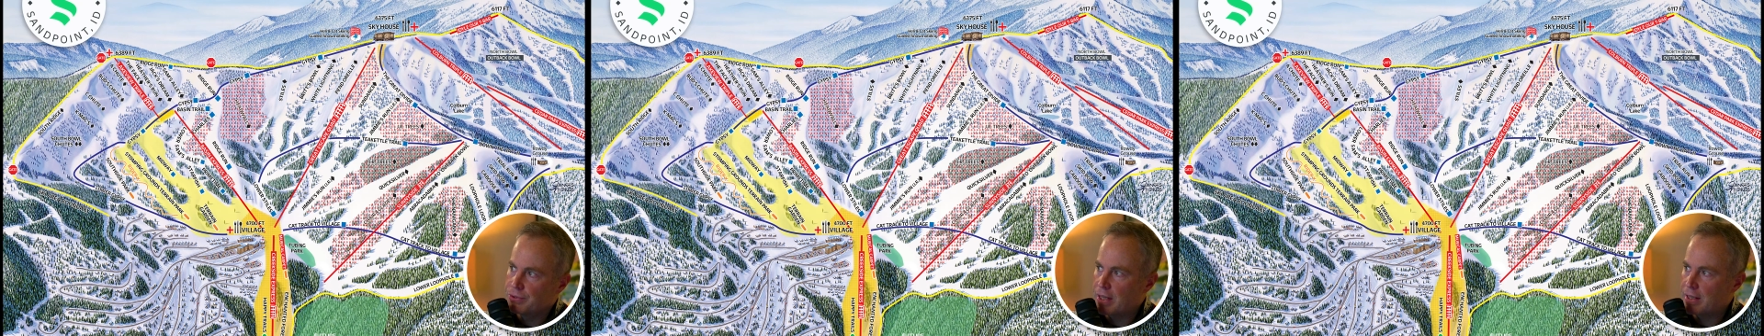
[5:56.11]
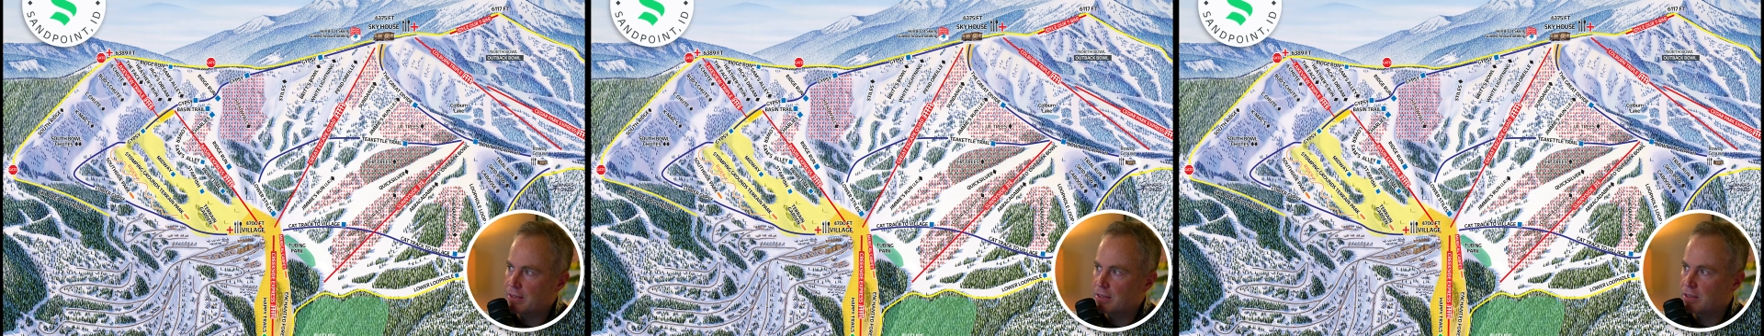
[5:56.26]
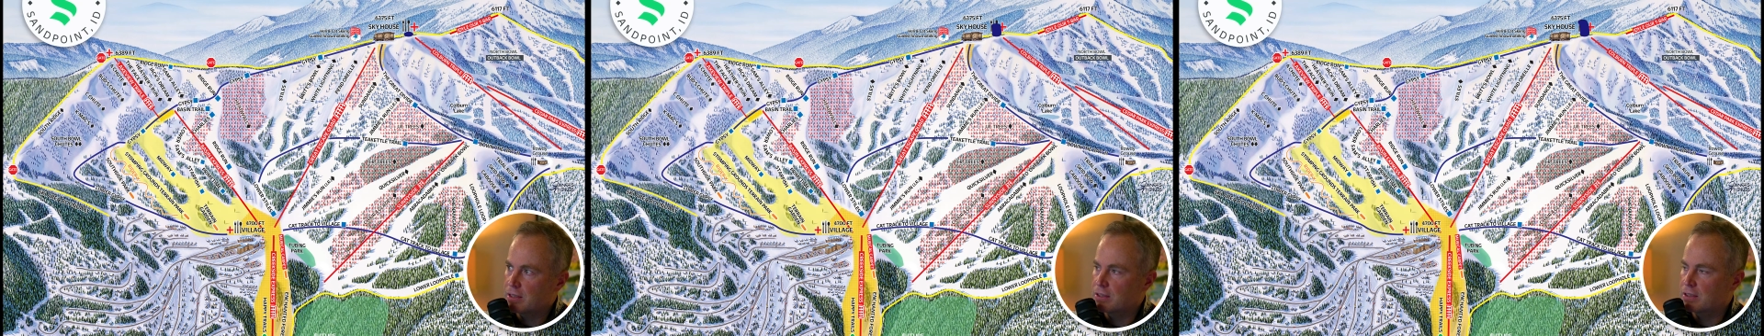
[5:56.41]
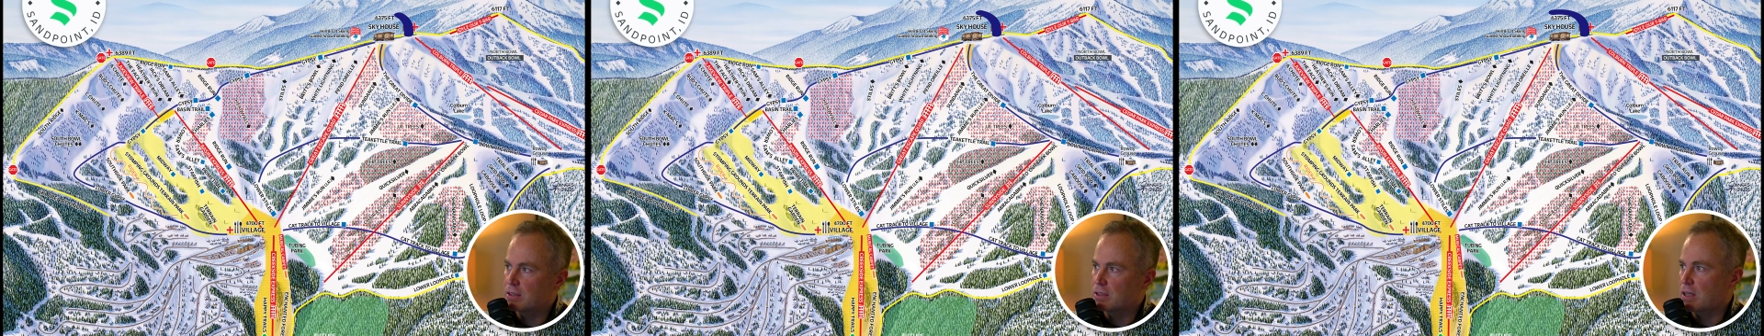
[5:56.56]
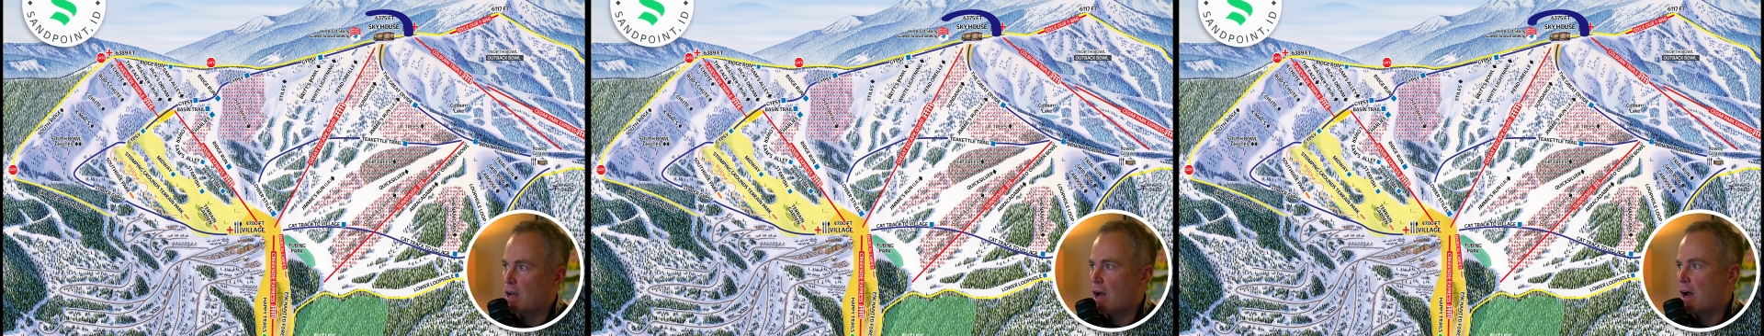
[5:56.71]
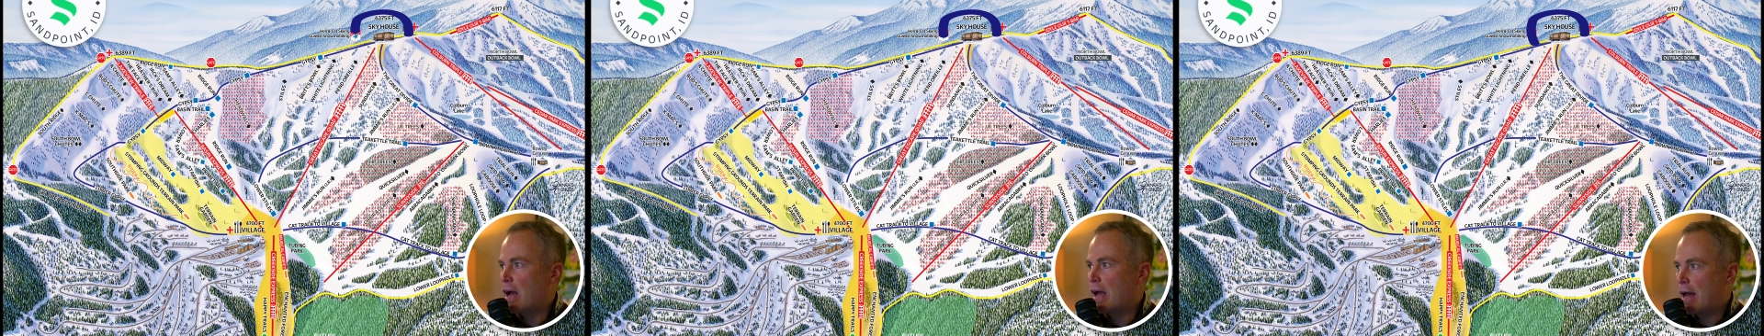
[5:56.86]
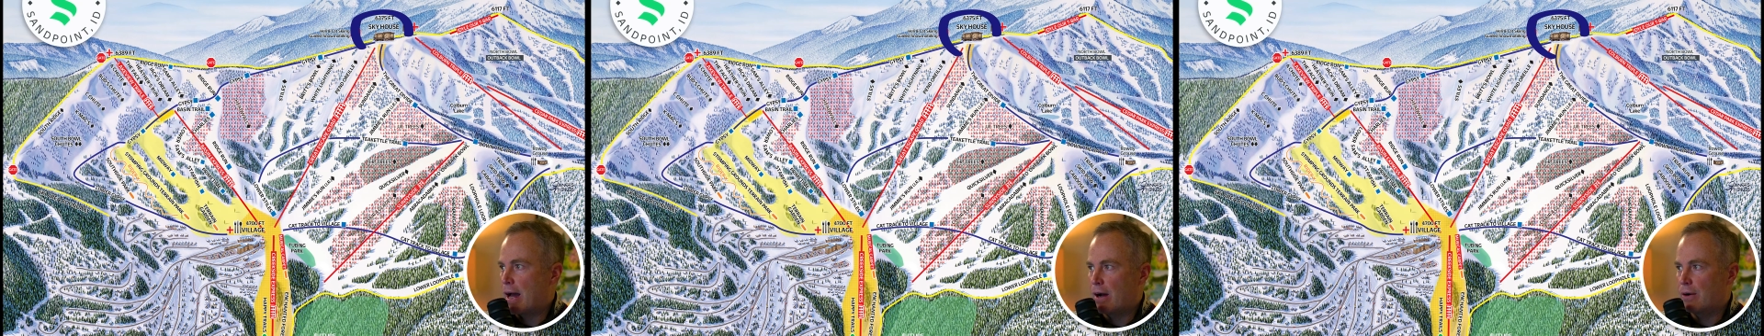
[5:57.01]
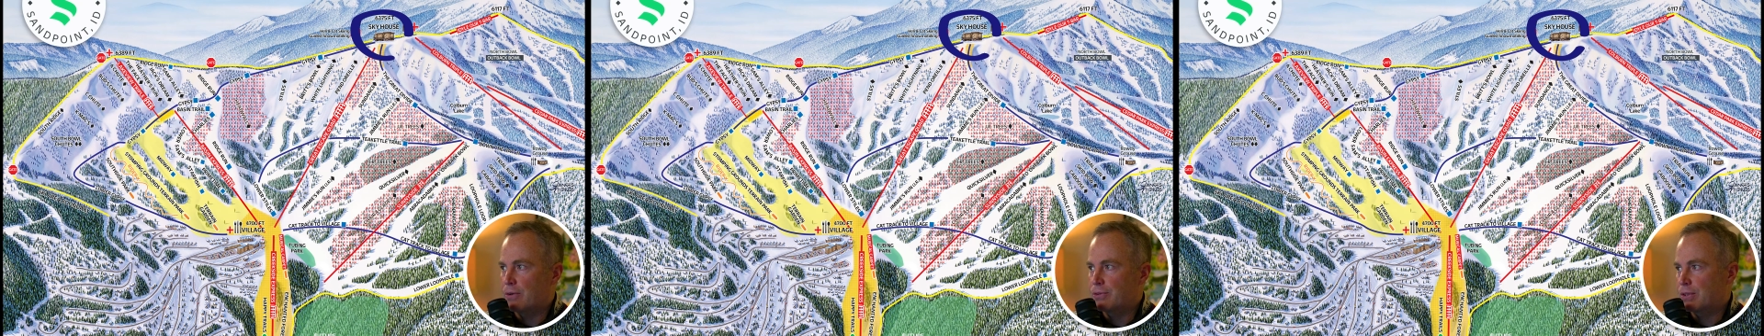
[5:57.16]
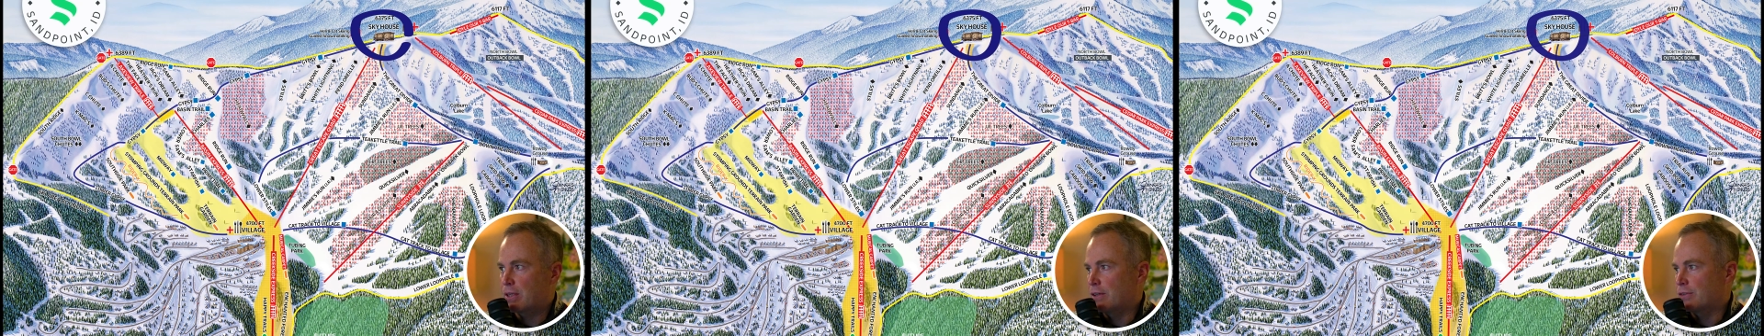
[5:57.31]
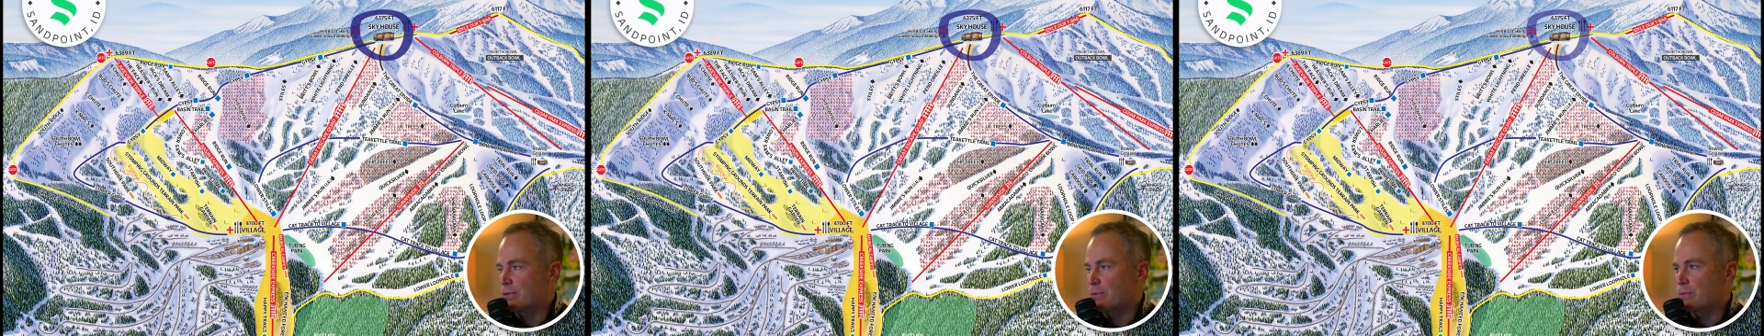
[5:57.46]
That's the Sky House. It
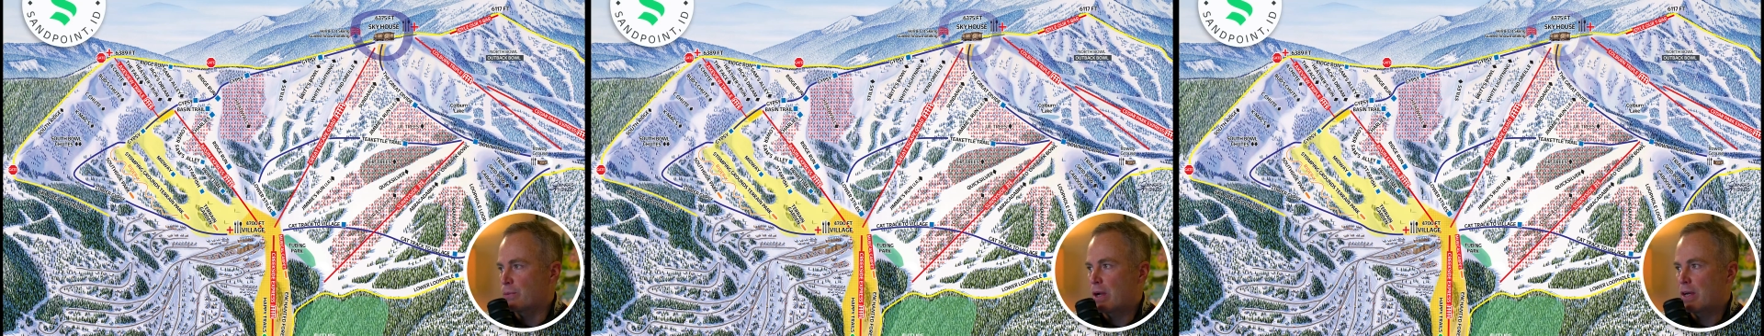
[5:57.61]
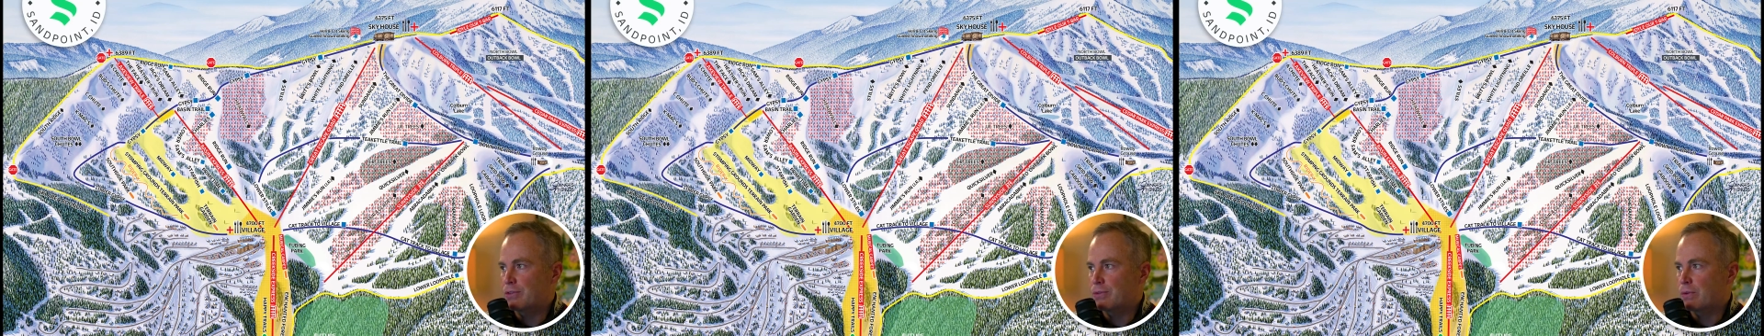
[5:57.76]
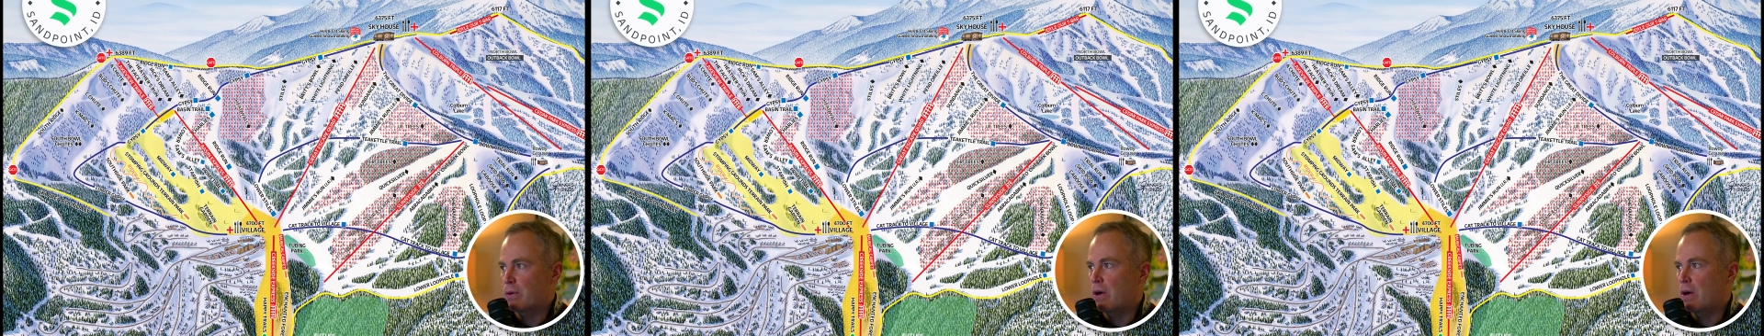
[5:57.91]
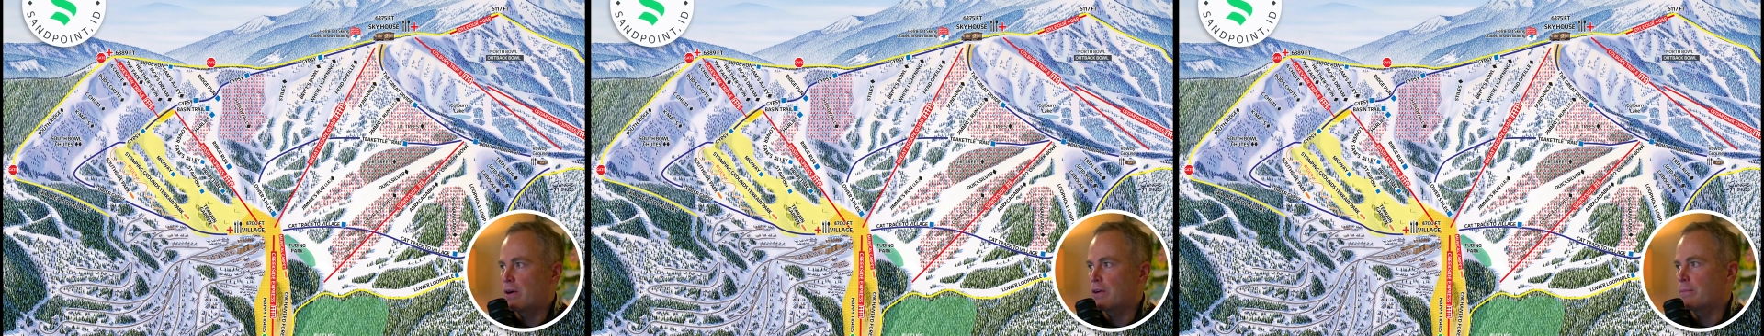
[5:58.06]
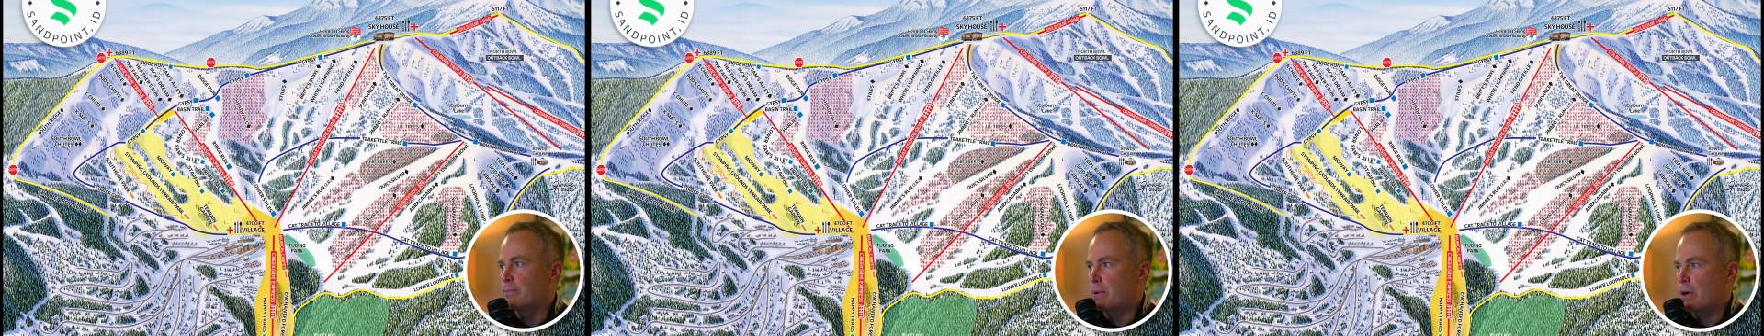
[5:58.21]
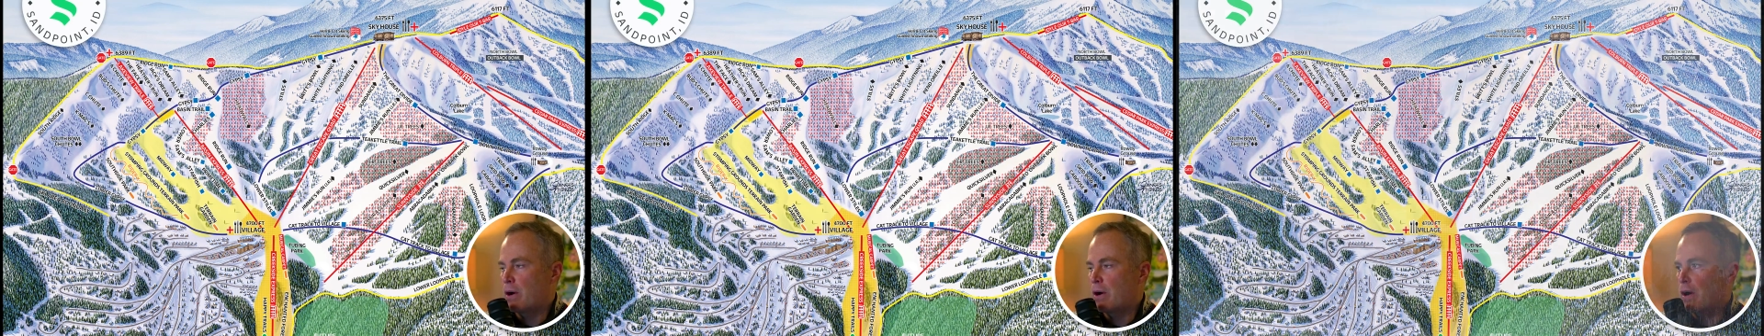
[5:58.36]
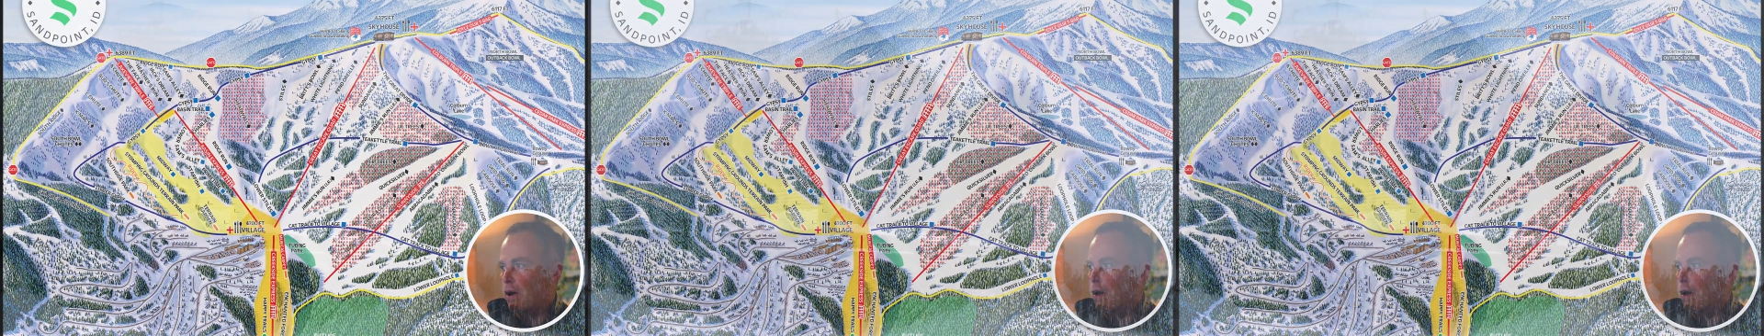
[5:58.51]
has a restaurant, a bar,